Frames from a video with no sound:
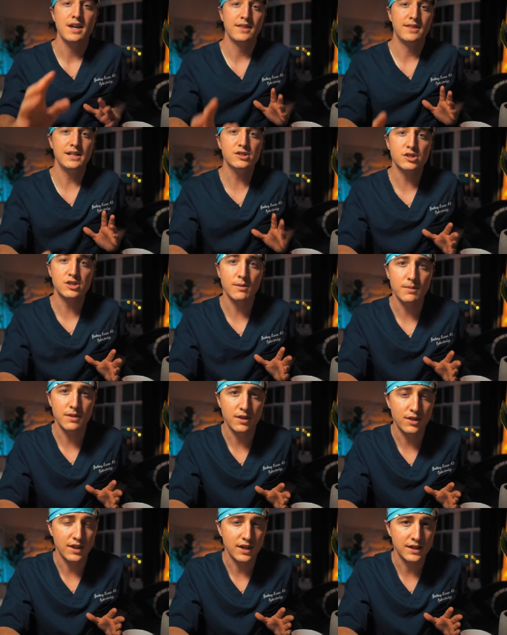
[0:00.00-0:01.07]
These are some of
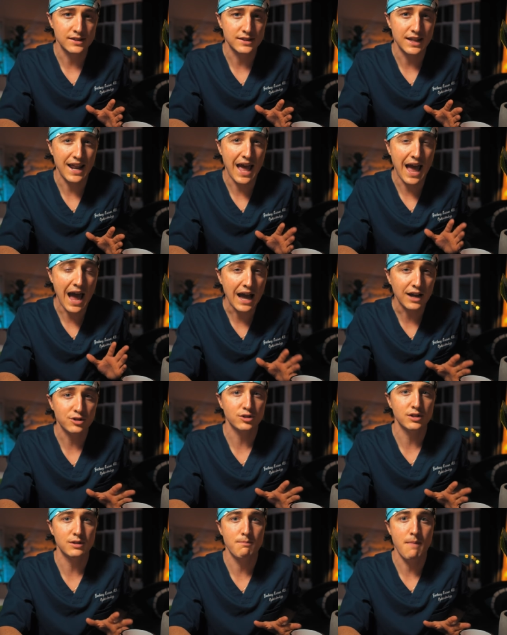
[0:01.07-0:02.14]
the things that
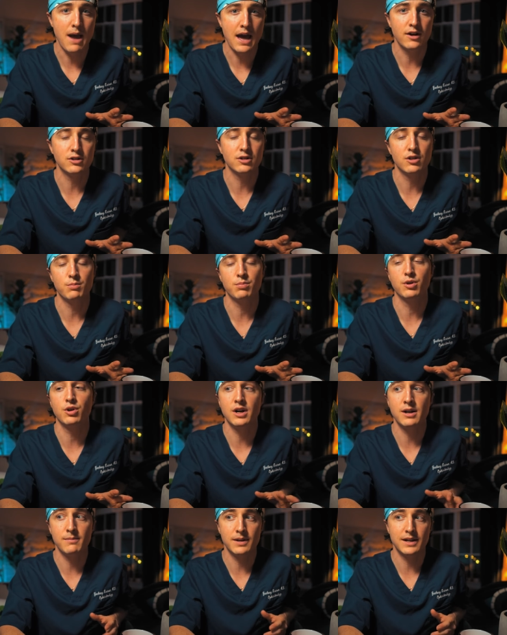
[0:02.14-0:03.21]
actually matter to the
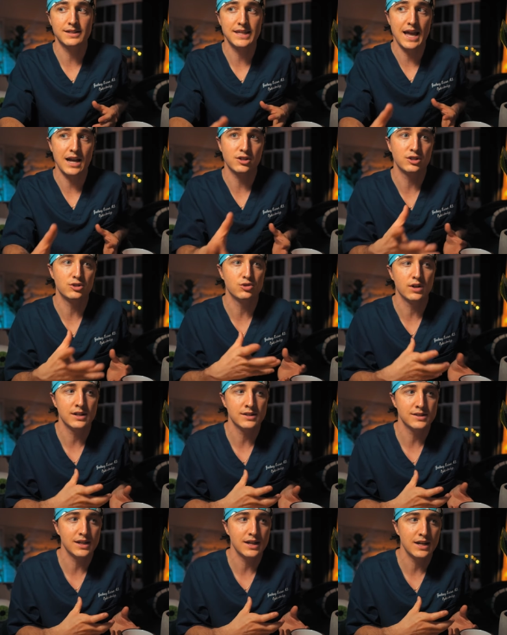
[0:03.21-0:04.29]
program because they actually
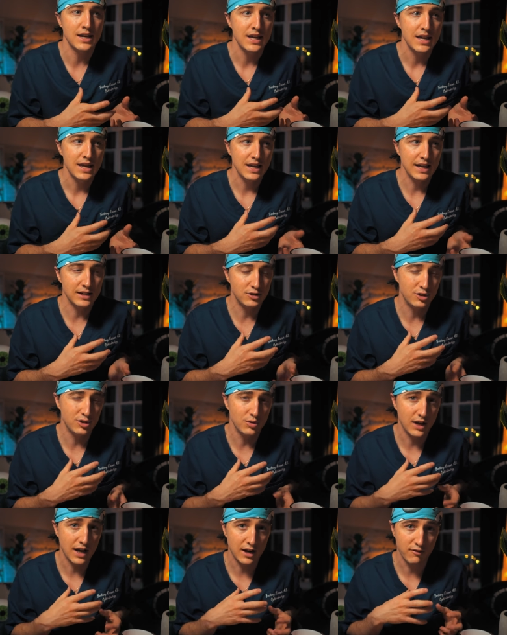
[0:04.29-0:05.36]
translate
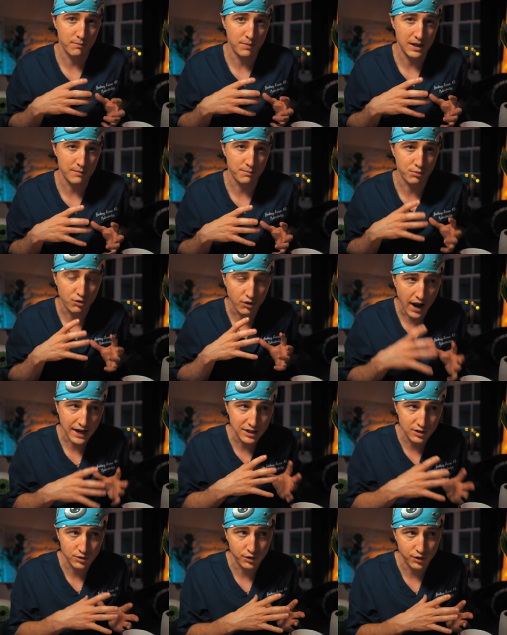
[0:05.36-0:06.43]
into kind of being
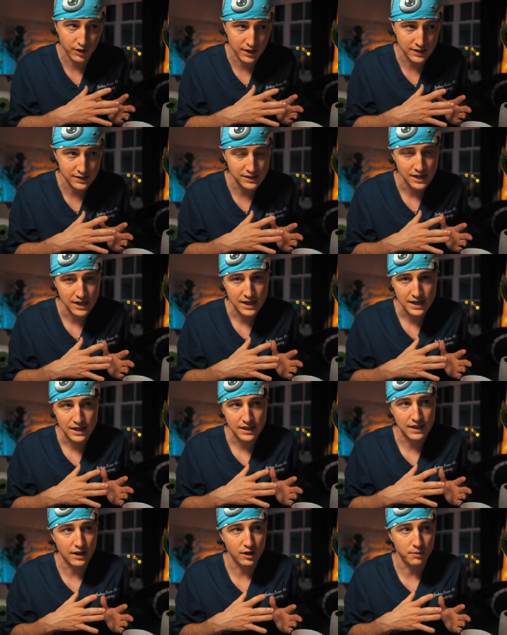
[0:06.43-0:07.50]
practical things
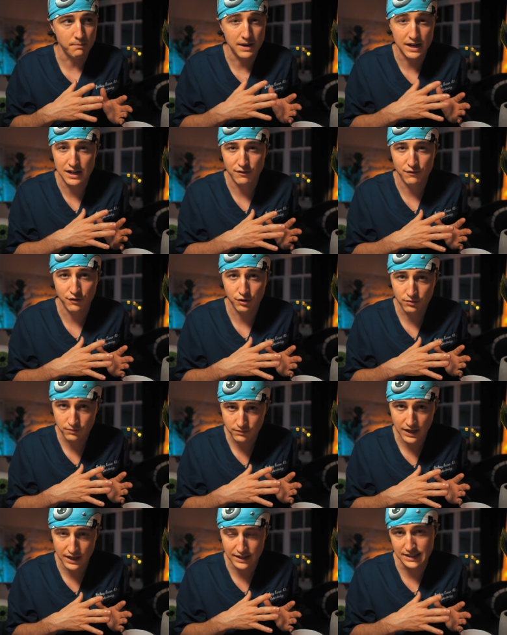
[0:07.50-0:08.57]
that are meaningful
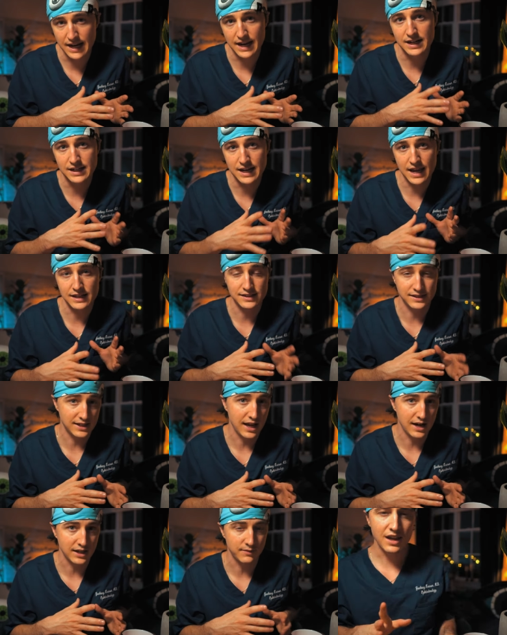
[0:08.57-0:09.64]
in a day-to-day -day
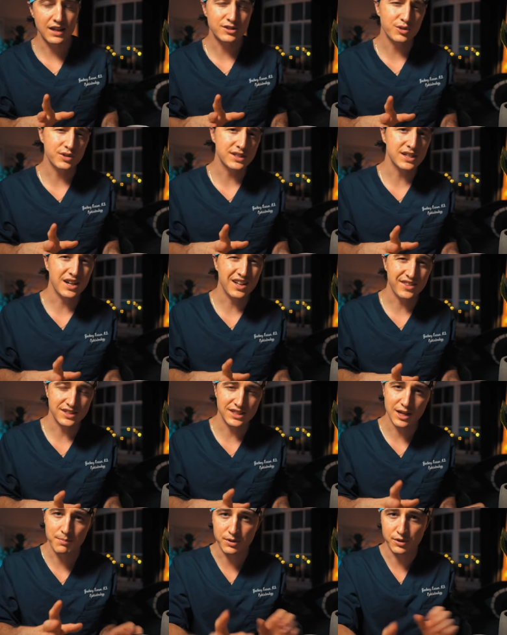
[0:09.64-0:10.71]
setting. And so it's not the
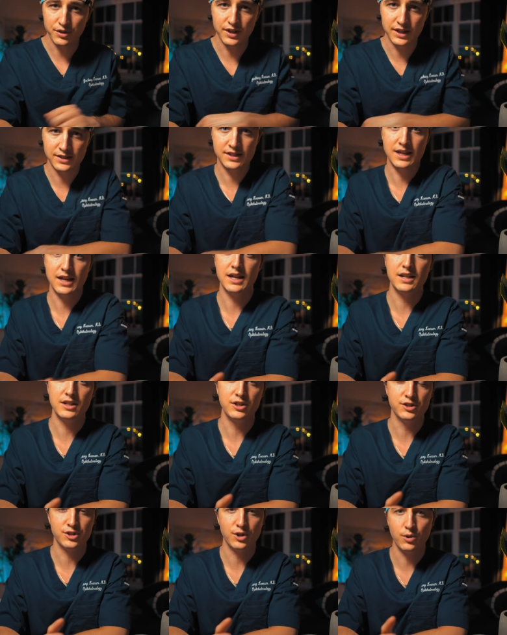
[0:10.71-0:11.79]
typical things that
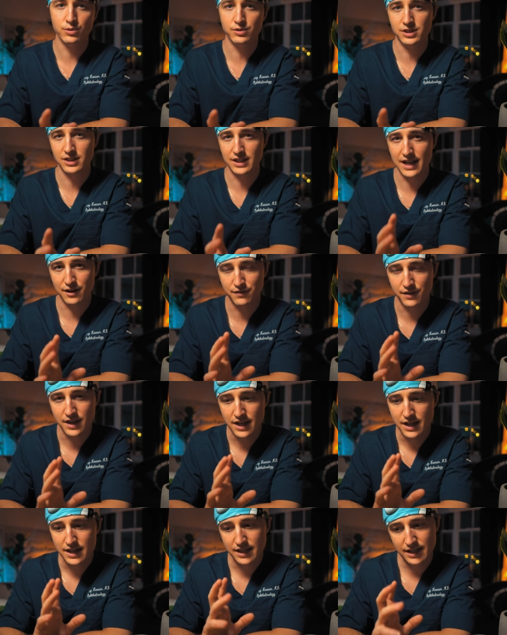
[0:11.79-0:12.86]
you're told to kind of
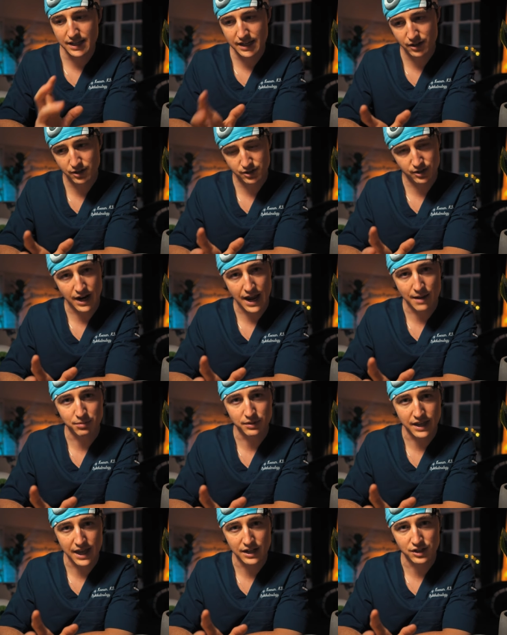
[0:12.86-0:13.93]
gear your
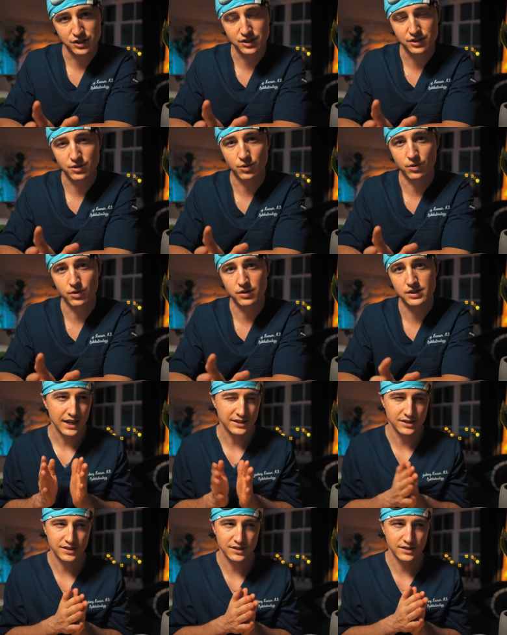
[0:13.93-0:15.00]
application towards,
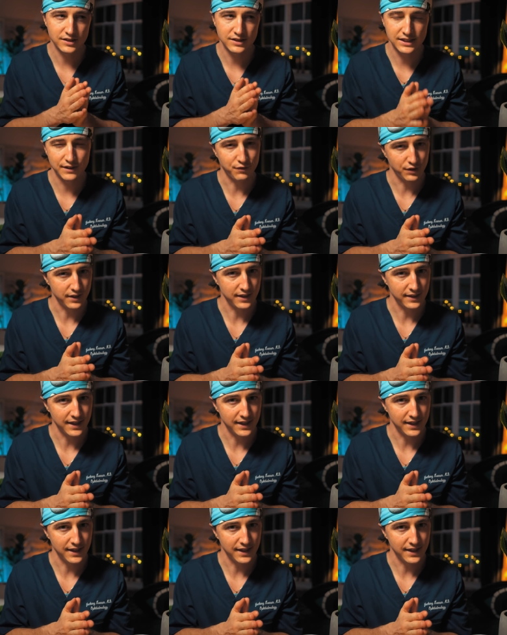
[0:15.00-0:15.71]
it's different than